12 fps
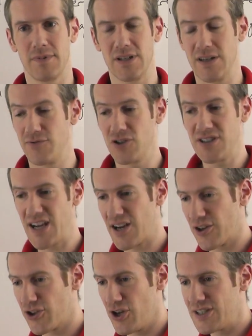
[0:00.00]
You've just
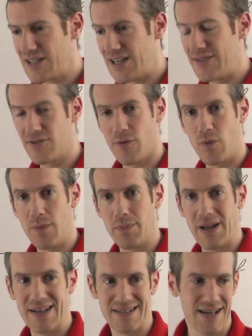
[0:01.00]
taken 30 leaves off one
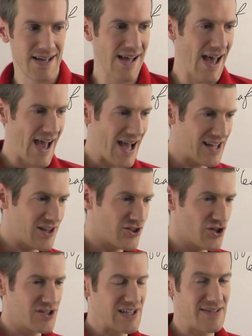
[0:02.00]
plant and
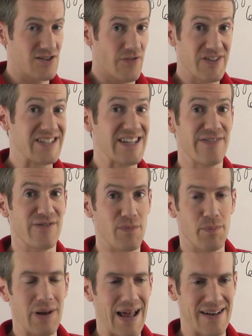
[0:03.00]
30 leaves off a
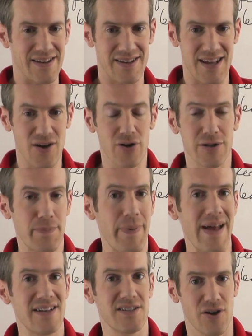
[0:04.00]
different plant. They're not
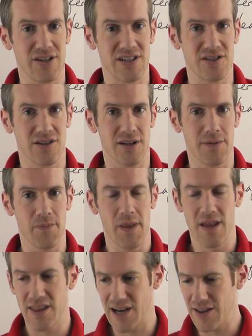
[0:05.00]
dependent on each other.
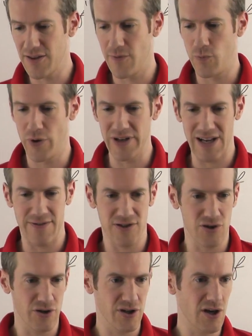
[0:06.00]
The length of one leaf is
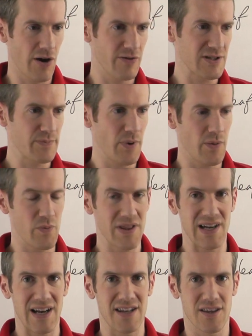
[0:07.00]
not going to correspond with
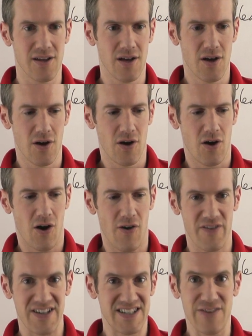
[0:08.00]
the length
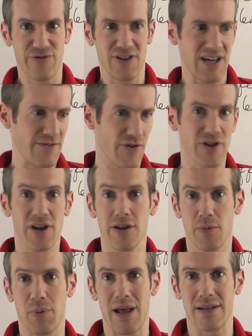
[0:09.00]
of a different leaf on the
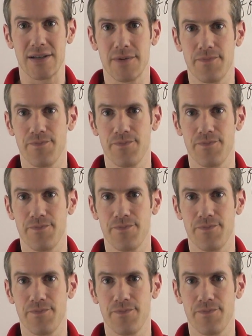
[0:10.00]
other plant.